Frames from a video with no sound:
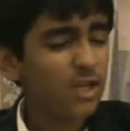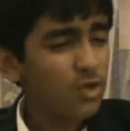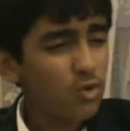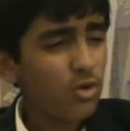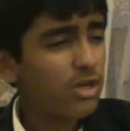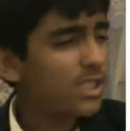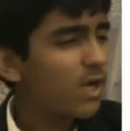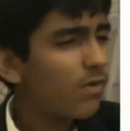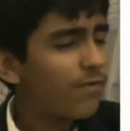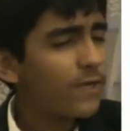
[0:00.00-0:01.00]
coolers,
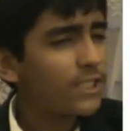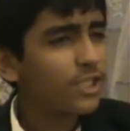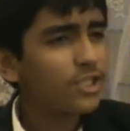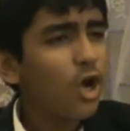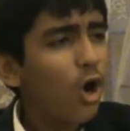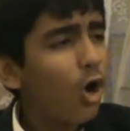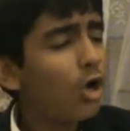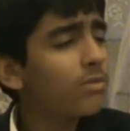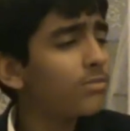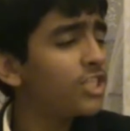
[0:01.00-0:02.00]
refrigerators,
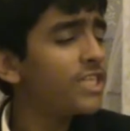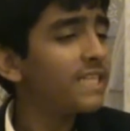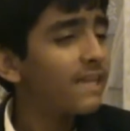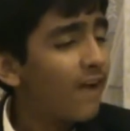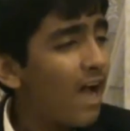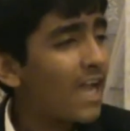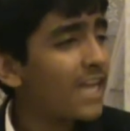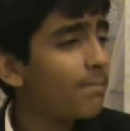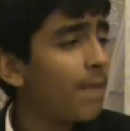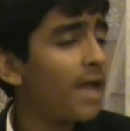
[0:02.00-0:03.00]
all the machines have high
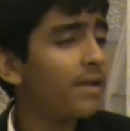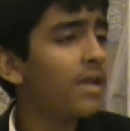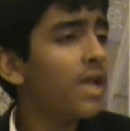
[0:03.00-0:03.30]
demand,